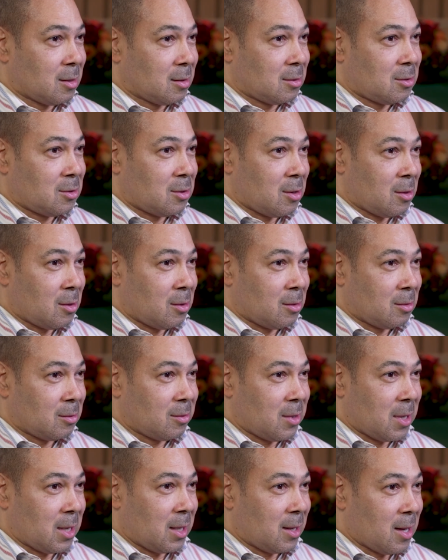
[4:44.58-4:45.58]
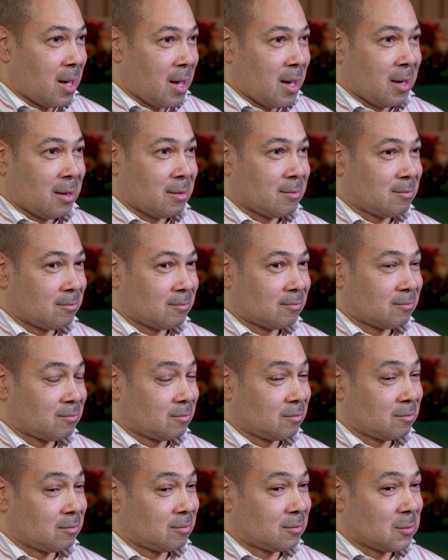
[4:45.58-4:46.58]
So, thank God
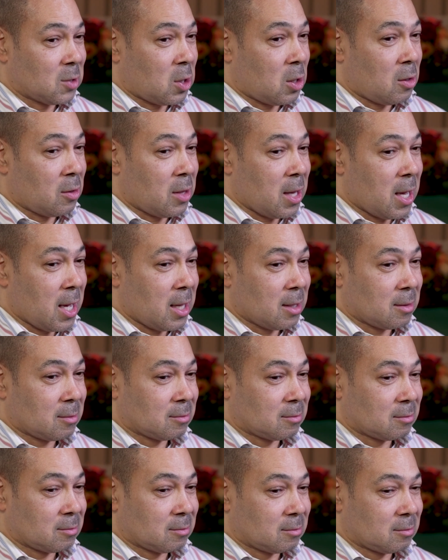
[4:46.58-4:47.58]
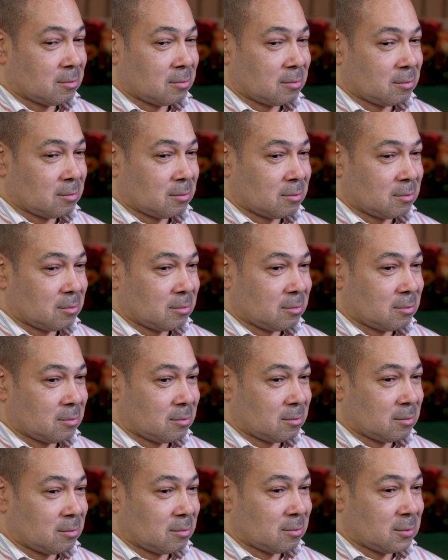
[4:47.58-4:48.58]
all that,
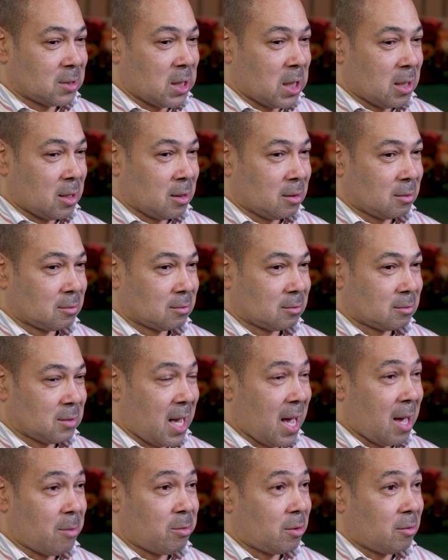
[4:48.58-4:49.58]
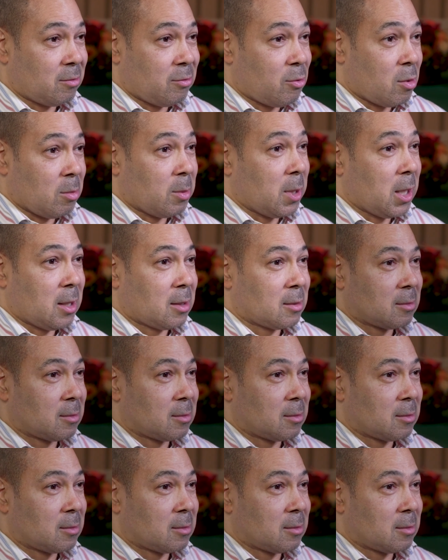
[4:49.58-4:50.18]
you know, happened for me.